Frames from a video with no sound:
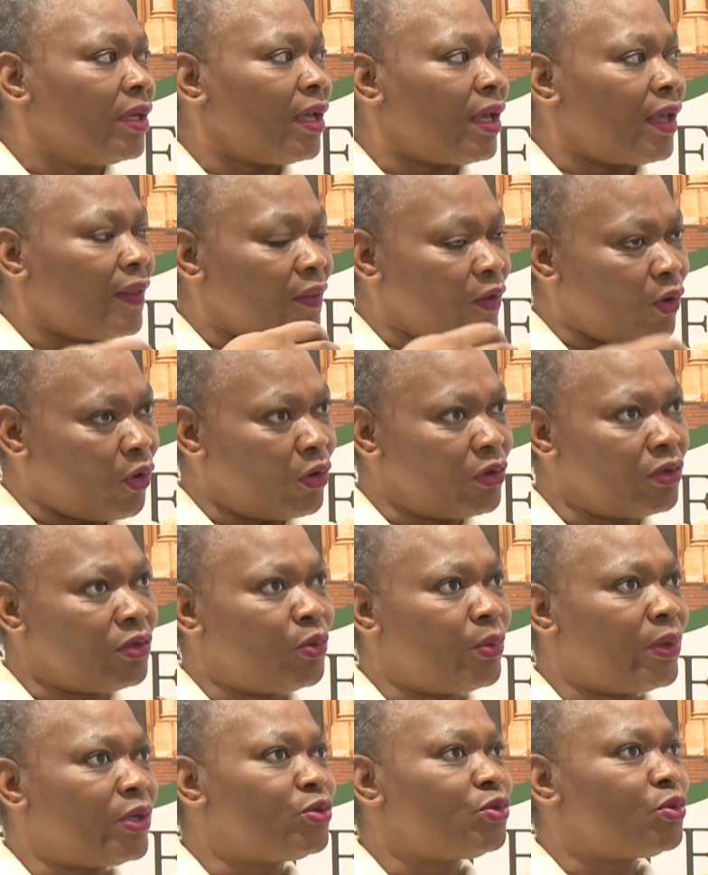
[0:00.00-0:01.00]
And the only
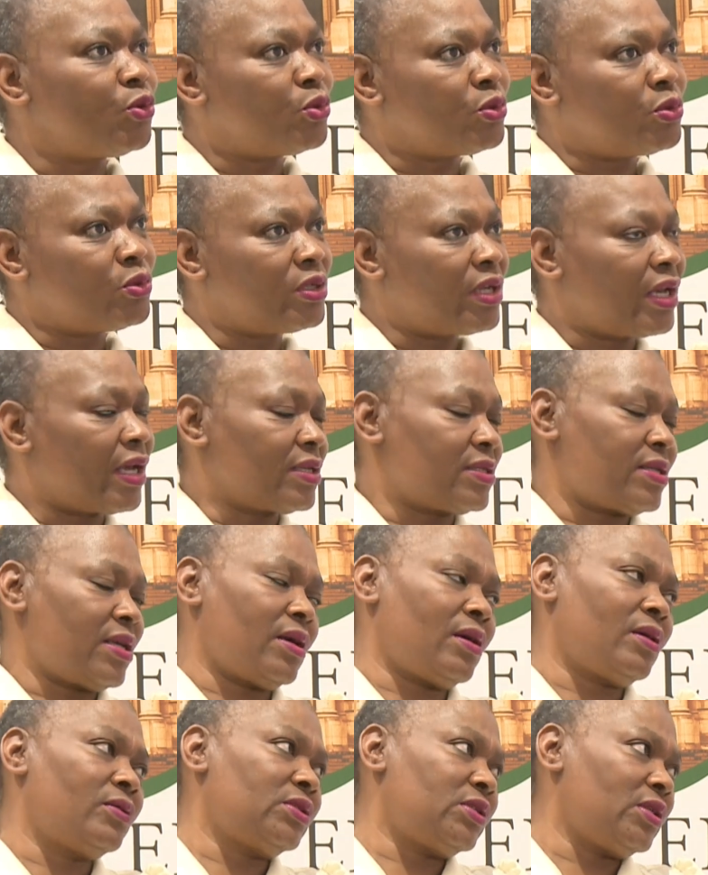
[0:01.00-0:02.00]
way to holding us
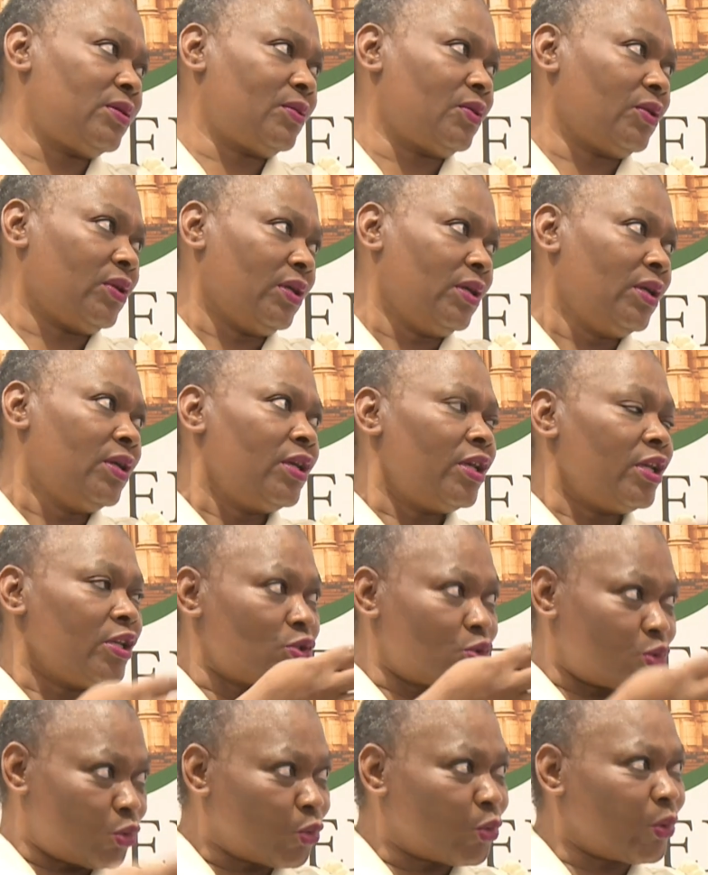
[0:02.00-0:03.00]
accountable
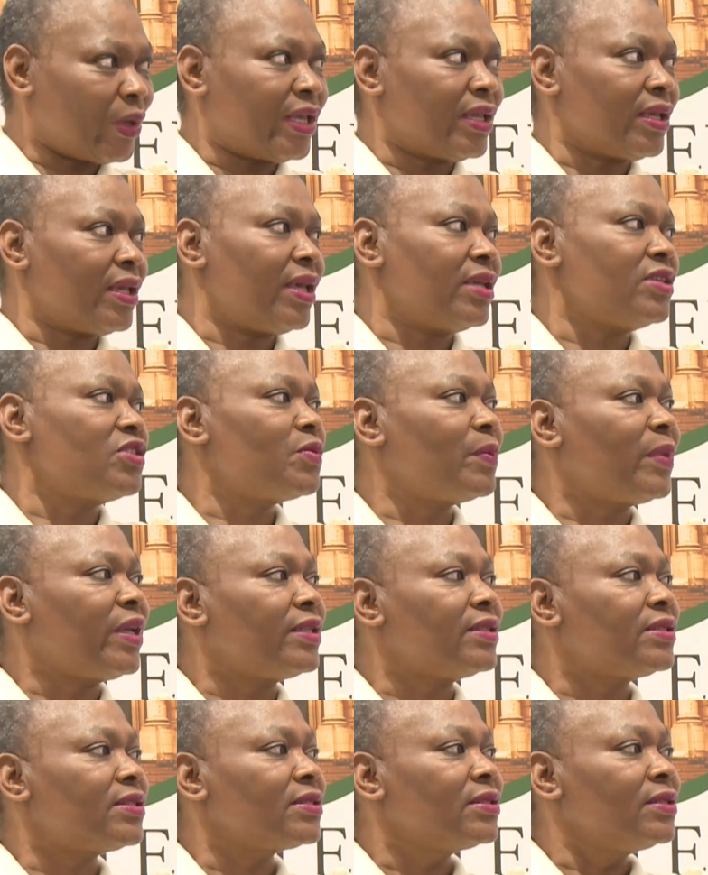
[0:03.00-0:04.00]
is through
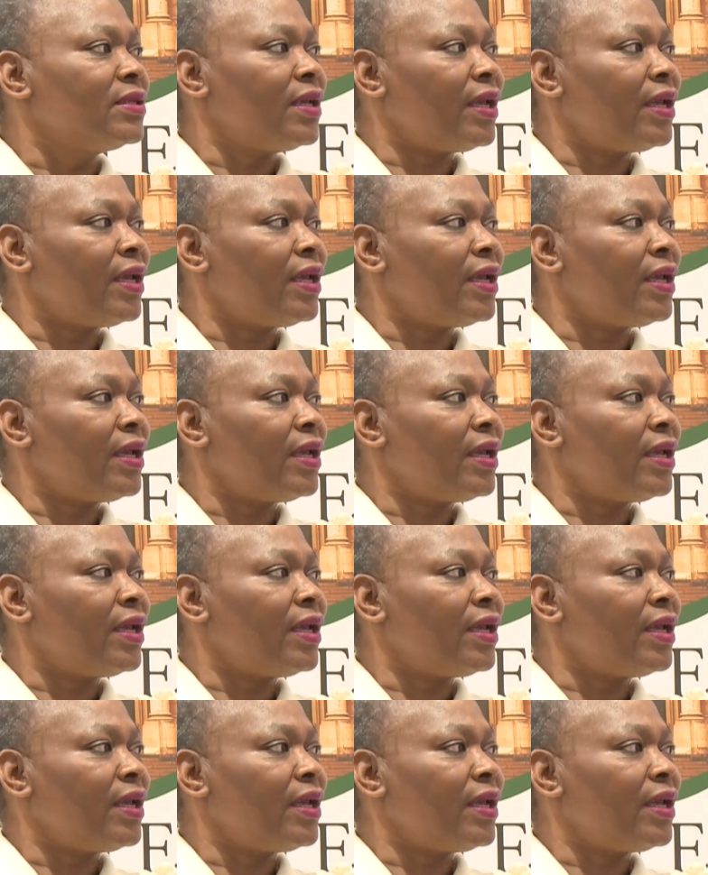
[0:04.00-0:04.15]
engagement.